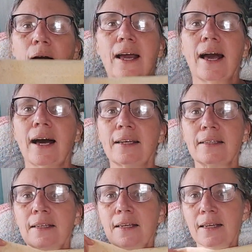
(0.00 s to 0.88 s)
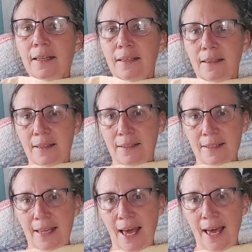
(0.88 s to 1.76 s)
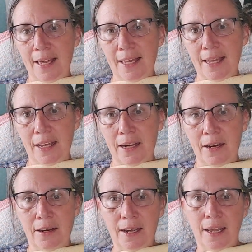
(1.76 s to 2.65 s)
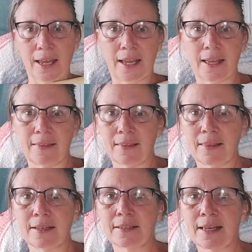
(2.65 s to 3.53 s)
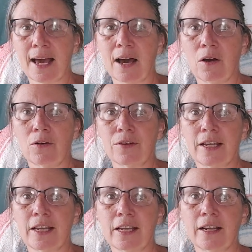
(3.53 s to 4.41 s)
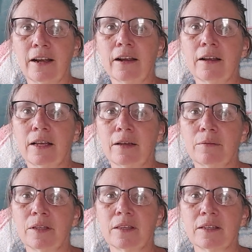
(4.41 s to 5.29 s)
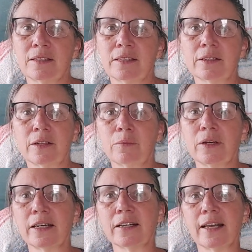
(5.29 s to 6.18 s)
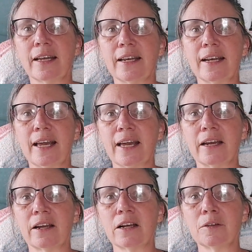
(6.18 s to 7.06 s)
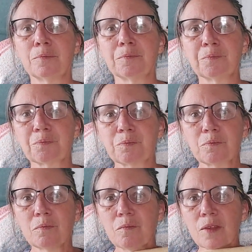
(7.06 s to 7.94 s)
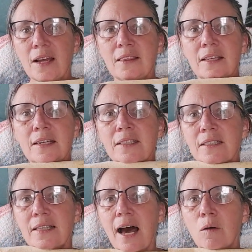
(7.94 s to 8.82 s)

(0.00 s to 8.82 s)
I added this cat here and this cat over here, and with a steering wheel and an anchor. And then I did the